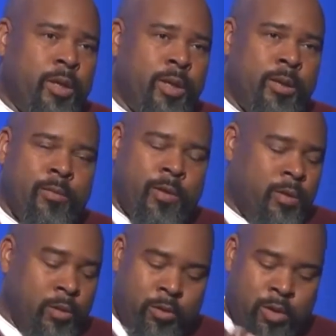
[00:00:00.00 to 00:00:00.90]

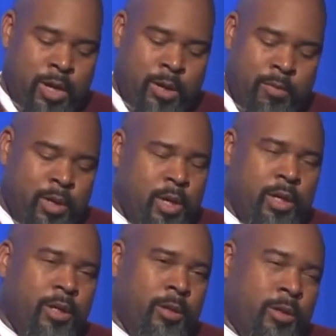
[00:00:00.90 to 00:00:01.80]
The crime,
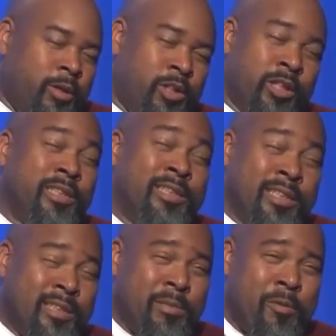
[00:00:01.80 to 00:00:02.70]
the injustice
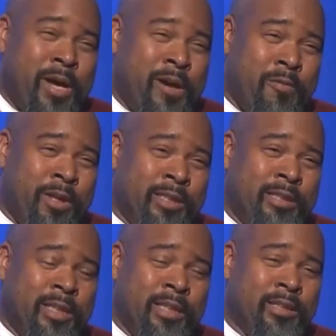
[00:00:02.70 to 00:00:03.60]
system that we have around the
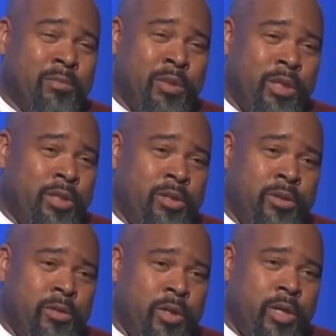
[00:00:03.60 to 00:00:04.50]
city is a big issue.